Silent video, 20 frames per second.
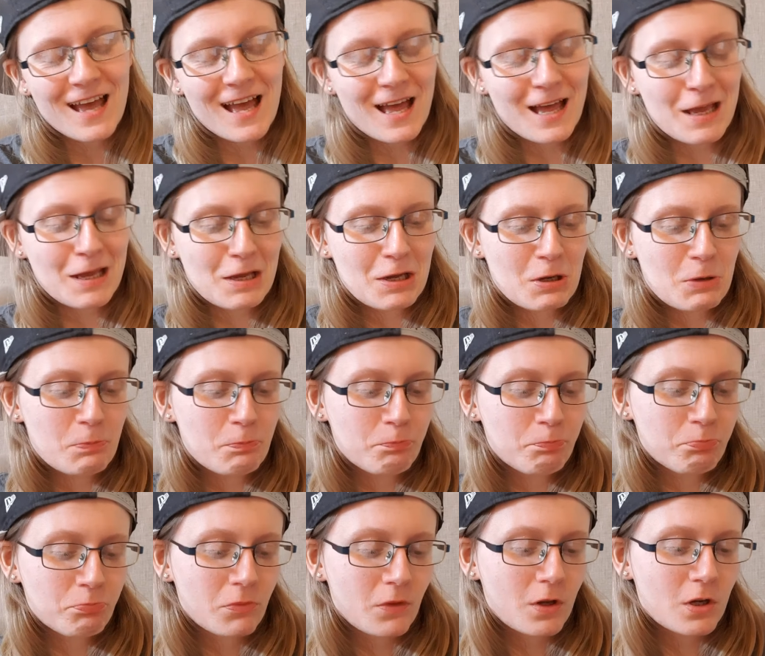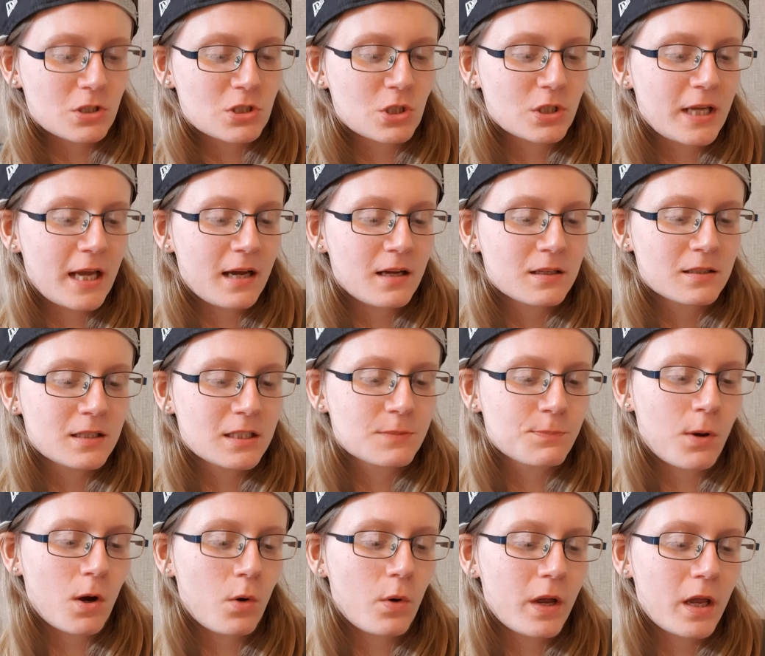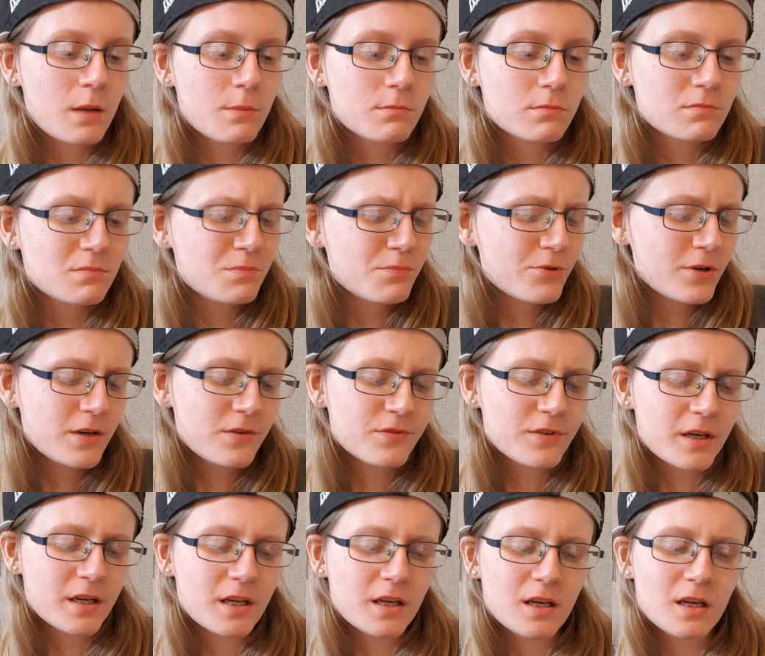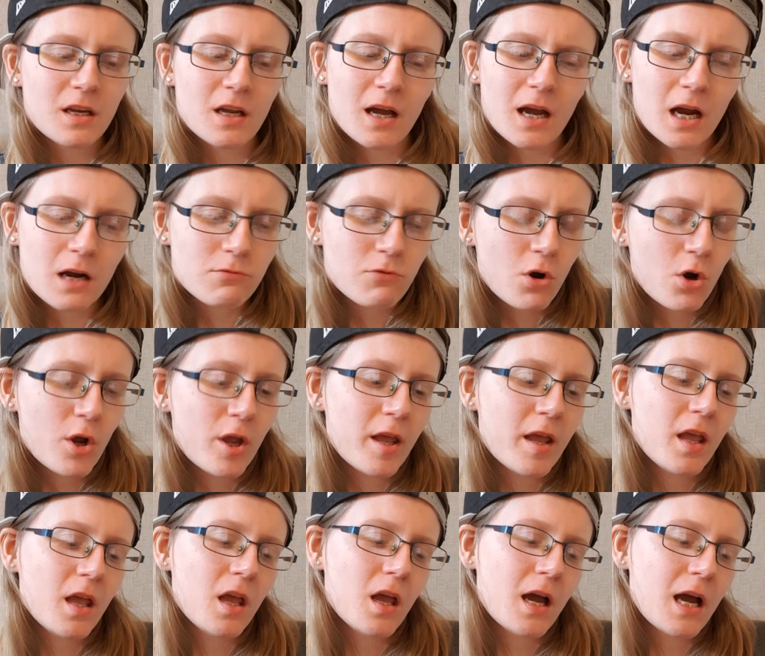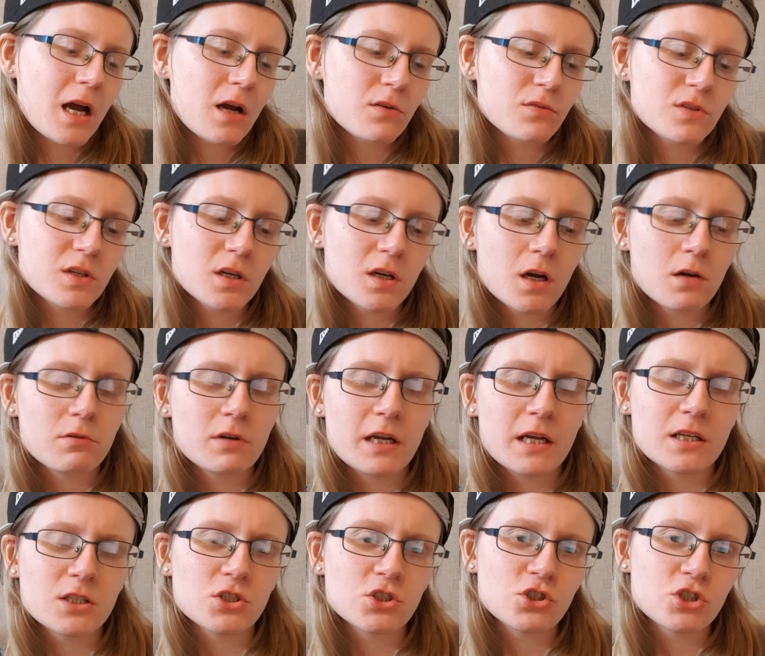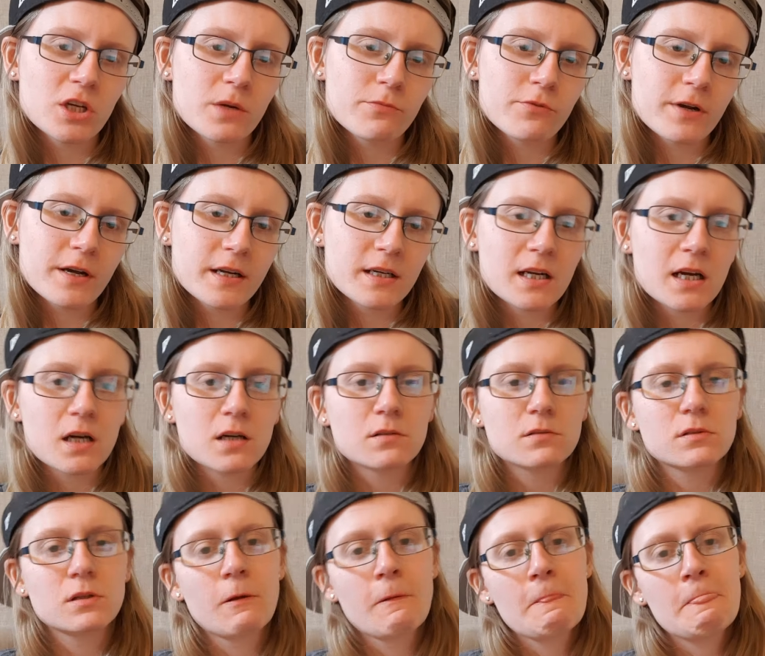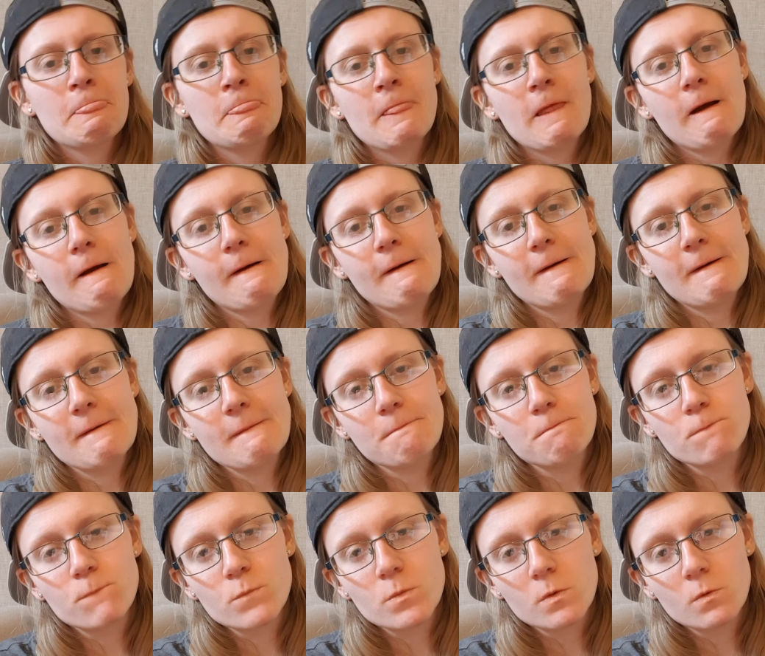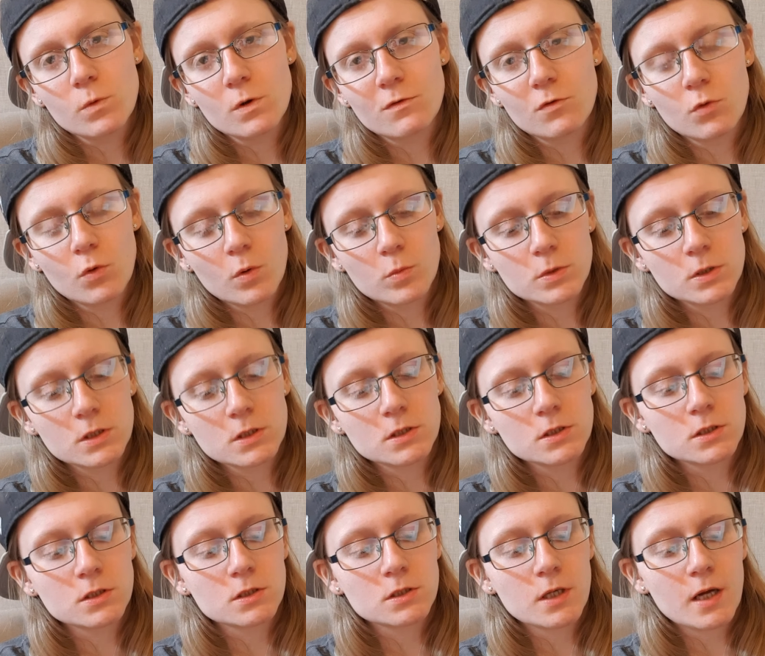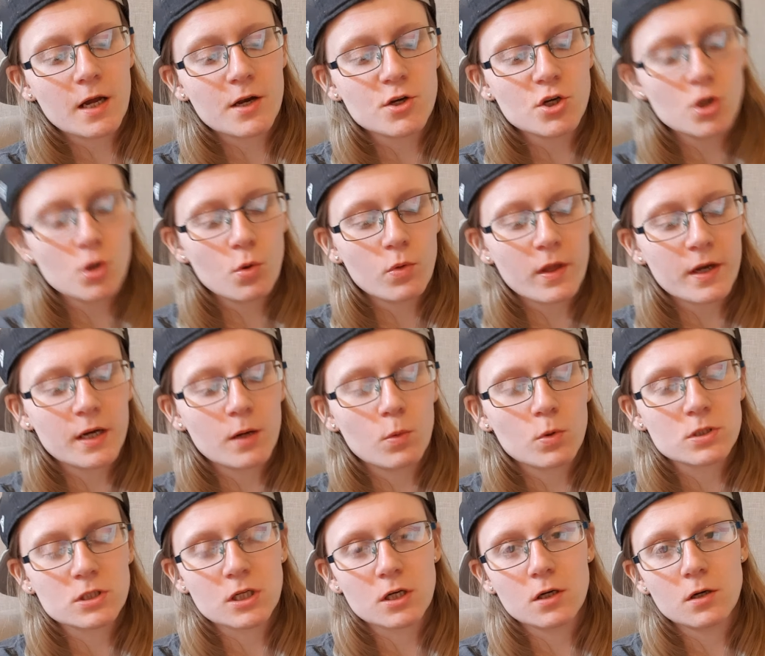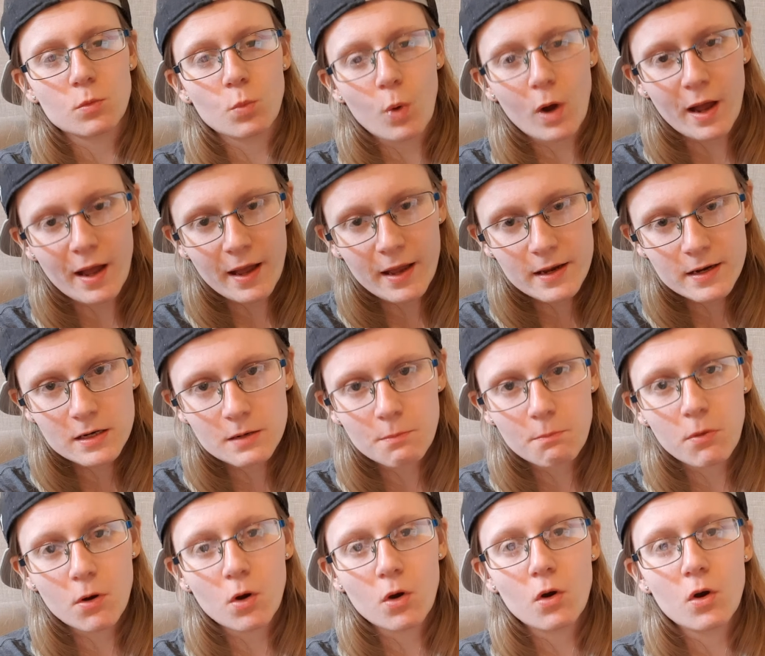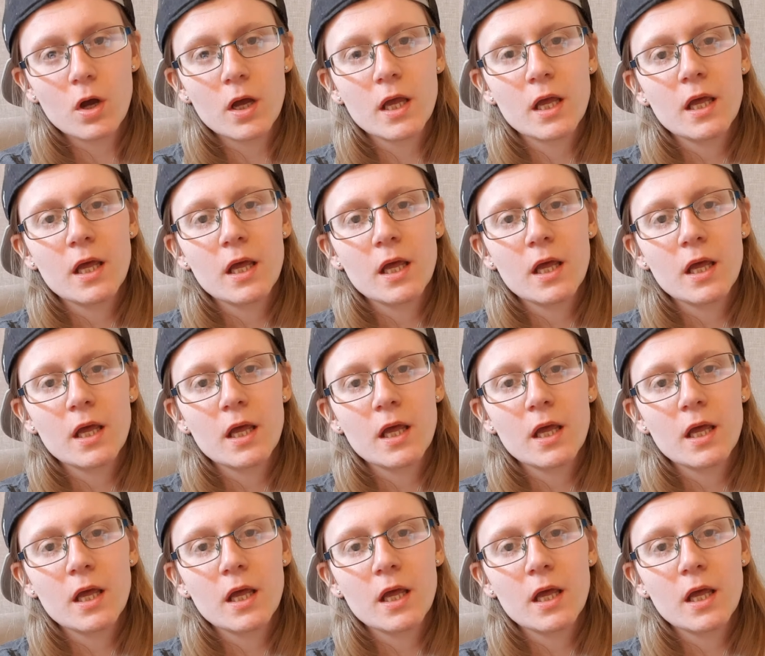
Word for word: Um, so yeah, this poem, briefly, I wrote it after a relationship breakdown um, with a woman. I knew that it wasn't going to work, but